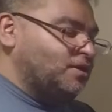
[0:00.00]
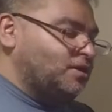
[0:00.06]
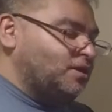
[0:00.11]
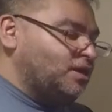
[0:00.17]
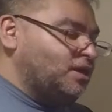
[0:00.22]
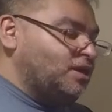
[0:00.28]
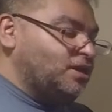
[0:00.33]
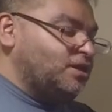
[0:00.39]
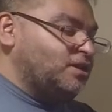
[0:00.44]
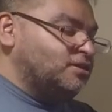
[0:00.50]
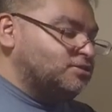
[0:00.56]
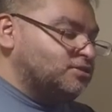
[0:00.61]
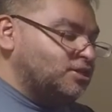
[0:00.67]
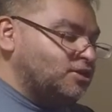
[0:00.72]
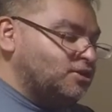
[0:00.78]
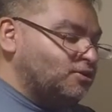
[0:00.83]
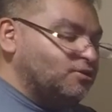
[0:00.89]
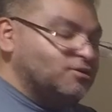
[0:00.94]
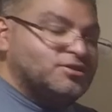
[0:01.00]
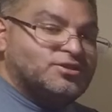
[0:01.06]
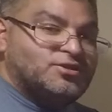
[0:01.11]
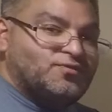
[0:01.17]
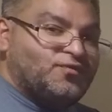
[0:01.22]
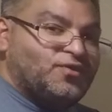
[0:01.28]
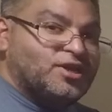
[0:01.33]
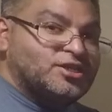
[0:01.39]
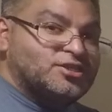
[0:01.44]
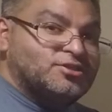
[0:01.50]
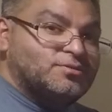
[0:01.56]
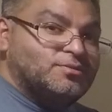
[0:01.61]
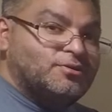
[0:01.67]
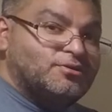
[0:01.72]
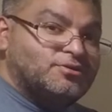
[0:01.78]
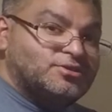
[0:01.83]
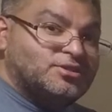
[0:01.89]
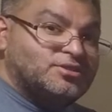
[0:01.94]
And it's here, it's
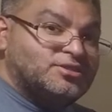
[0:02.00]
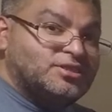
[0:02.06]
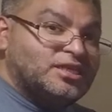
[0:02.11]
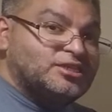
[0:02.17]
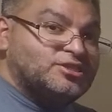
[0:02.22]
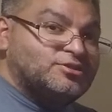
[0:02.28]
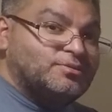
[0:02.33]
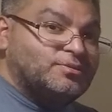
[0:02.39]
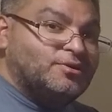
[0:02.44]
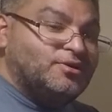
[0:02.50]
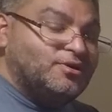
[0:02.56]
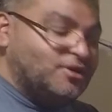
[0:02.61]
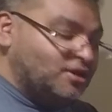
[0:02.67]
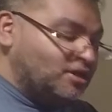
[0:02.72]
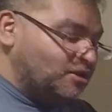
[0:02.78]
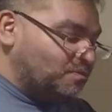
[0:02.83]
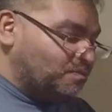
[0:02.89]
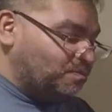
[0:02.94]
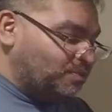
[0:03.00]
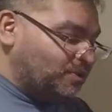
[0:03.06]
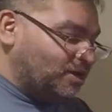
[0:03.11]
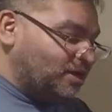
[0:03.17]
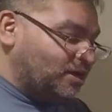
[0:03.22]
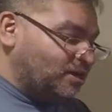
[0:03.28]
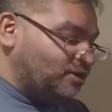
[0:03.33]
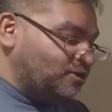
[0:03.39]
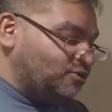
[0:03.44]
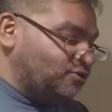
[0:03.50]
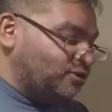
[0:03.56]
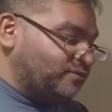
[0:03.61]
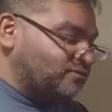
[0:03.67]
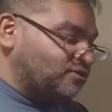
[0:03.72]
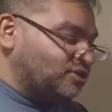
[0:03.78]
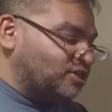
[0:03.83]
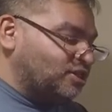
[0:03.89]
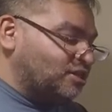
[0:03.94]
flexible, it's accessible. But you have
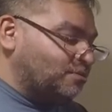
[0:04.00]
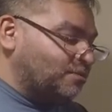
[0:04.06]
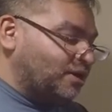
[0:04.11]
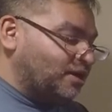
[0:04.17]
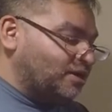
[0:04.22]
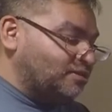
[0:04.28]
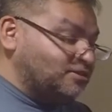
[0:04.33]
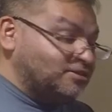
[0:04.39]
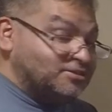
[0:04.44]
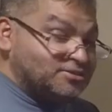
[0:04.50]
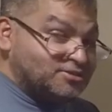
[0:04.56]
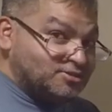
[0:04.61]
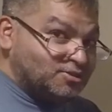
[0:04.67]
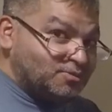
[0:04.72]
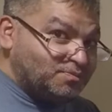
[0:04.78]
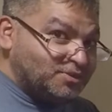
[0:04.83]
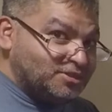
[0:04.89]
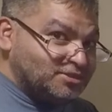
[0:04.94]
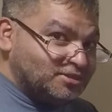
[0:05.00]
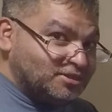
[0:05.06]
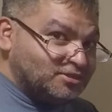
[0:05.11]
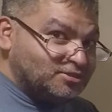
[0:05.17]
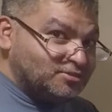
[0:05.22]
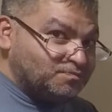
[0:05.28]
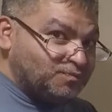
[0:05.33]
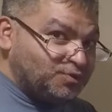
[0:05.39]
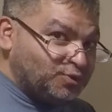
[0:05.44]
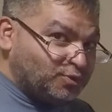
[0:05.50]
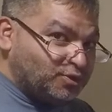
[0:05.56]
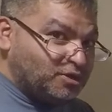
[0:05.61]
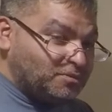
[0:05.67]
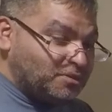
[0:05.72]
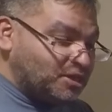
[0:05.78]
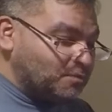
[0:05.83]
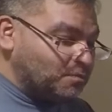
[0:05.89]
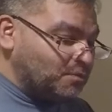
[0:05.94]
to think about it, this is a business, you want to
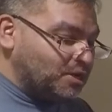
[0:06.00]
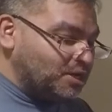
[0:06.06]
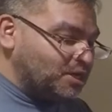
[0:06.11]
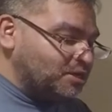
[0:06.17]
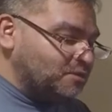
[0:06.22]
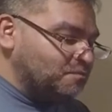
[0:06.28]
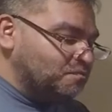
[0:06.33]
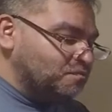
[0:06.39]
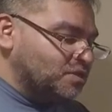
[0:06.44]
make money.